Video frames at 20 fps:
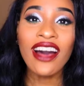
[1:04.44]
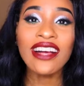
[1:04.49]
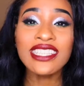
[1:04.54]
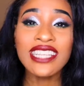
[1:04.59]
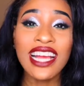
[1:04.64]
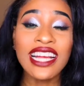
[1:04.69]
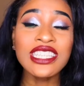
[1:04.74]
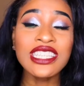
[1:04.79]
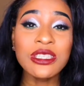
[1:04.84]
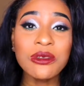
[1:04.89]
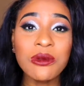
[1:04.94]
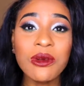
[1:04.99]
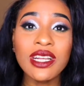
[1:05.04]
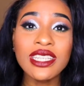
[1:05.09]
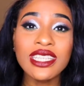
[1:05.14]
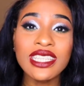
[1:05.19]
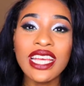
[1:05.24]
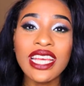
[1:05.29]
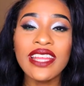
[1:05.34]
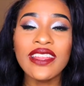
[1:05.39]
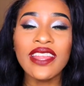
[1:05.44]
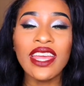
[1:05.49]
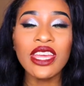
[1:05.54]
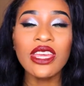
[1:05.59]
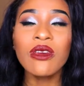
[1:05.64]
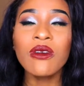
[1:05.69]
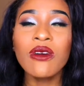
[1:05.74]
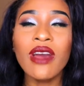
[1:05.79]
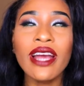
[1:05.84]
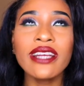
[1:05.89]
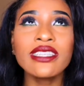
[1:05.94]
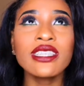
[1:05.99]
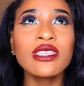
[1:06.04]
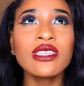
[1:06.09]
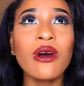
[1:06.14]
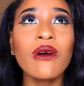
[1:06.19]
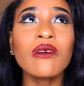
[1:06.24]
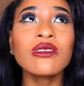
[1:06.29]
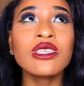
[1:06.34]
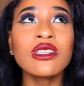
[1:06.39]
Also, I just want to say thank you guys
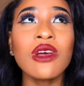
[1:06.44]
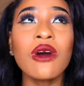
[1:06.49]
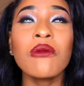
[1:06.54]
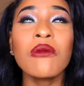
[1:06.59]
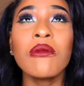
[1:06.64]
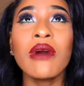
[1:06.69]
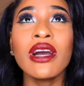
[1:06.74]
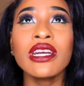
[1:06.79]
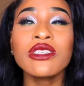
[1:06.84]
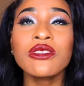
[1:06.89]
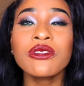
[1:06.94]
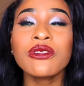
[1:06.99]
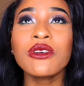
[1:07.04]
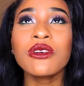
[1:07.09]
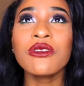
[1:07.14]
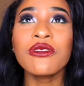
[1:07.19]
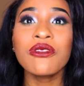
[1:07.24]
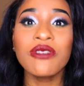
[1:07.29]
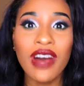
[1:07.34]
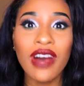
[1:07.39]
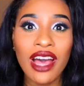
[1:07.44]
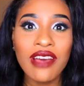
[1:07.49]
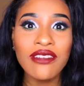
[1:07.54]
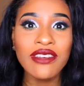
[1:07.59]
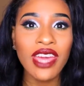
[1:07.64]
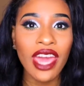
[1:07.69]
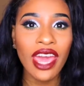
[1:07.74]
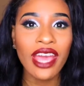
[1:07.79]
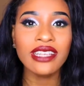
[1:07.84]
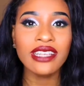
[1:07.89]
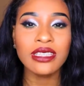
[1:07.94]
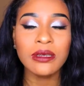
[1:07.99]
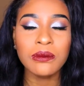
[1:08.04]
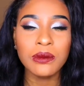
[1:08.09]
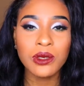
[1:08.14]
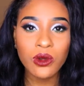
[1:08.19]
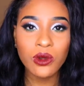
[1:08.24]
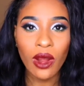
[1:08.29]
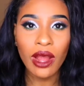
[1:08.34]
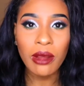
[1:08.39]
so, so much for 5K
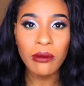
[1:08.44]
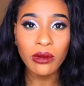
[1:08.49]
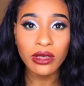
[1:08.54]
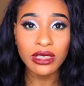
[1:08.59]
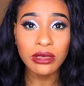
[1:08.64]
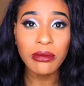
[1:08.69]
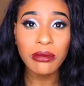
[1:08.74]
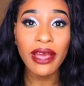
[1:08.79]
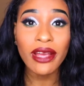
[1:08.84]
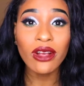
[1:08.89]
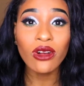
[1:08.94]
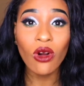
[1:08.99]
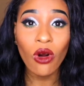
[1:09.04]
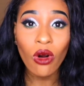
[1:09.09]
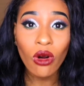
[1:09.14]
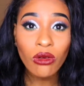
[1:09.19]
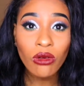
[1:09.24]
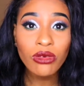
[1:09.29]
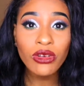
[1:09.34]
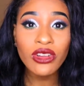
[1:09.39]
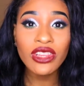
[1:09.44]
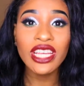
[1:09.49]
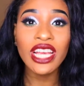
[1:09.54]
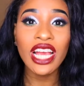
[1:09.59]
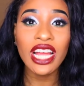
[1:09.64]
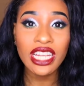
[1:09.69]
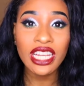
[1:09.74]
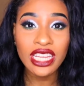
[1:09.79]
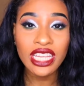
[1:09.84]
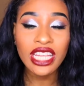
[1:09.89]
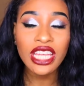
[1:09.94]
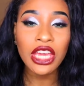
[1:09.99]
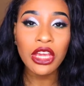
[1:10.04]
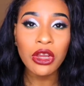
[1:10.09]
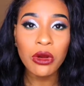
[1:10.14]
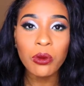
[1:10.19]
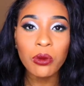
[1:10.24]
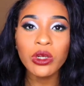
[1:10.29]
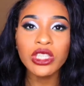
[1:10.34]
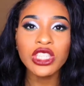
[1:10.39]
subscribers. My goal for the end of the
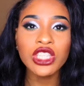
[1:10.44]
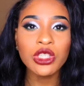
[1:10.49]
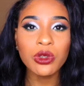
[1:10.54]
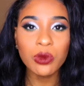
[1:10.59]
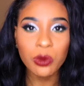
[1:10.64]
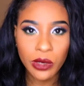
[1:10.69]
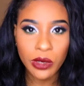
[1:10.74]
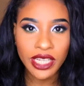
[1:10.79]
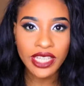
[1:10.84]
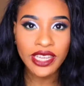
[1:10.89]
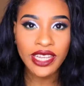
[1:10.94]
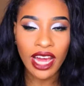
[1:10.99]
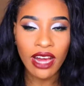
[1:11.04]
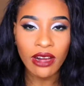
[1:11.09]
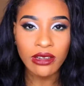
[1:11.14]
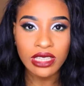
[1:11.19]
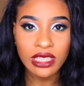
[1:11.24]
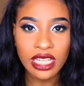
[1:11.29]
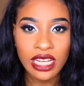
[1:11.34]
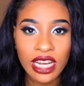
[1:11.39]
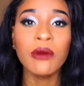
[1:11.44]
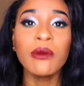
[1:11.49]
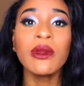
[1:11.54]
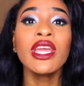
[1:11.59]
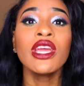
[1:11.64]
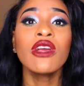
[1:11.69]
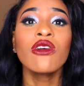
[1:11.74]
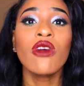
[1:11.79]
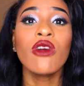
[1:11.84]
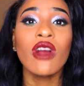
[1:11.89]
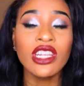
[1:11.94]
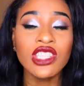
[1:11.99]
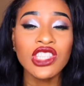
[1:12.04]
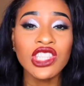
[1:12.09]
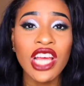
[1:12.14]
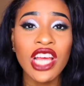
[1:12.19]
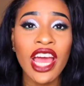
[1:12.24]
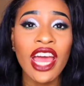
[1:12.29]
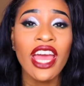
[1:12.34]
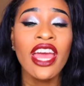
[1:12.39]
year was 3,000. We crushed
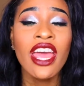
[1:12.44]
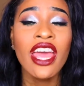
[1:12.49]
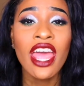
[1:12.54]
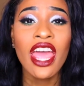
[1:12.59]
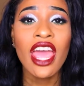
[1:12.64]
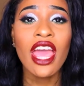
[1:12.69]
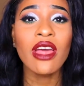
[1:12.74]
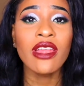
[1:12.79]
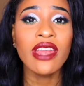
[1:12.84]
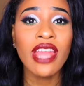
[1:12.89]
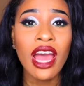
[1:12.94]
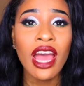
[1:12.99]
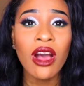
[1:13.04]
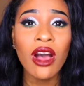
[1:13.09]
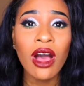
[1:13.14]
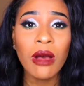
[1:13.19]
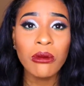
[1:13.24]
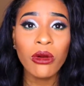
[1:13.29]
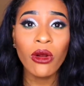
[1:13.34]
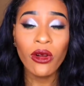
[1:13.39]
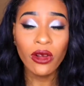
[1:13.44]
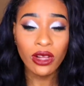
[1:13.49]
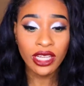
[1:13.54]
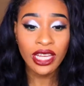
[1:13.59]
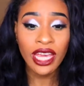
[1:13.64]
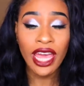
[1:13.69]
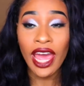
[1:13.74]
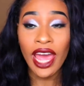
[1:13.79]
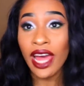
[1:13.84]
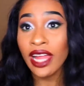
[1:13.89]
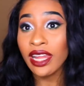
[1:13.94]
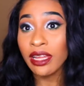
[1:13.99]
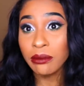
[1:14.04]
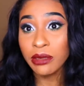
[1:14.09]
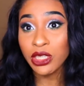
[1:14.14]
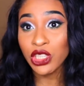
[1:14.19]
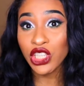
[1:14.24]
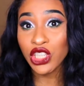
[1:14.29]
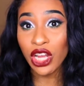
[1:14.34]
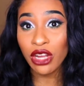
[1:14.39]
that and now I'm currently at, let
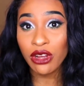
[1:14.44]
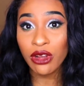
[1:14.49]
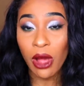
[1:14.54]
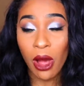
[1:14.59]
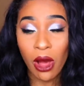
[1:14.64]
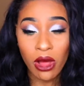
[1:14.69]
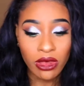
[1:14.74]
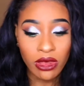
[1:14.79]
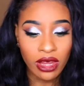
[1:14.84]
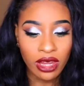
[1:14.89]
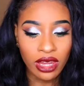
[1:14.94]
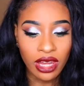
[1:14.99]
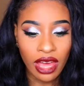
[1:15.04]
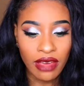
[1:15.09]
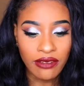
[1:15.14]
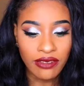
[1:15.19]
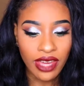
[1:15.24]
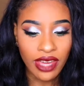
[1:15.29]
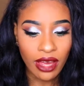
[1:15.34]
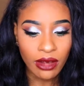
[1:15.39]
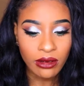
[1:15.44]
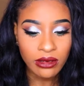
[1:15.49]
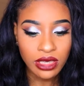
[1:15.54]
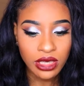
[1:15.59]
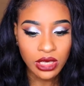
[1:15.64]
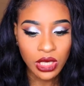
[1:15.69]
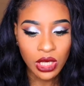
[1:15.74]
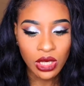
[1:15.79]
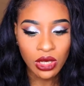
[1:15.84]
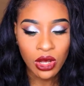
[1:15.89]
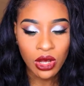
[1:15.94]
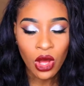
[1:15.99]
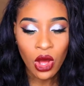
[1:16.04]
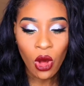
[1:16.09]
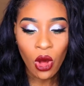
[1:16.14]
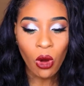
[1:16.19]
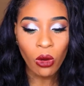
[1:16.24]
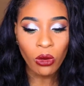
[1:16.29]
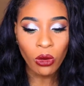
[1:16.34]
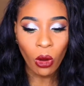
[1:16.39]
me check on live counts.
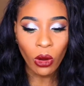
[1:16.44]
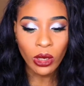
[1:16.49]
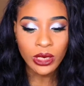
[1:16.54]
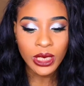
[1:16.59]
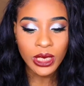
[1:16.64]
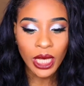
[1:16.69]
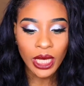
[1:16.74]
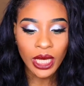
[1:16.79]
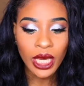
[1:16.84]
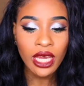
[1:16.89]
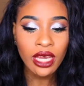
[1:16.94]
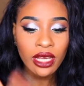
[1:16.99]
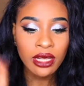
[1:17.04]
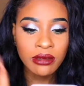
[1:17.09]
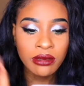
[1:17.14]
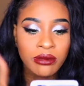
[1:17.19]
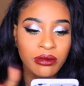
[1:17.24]
Hold on a second.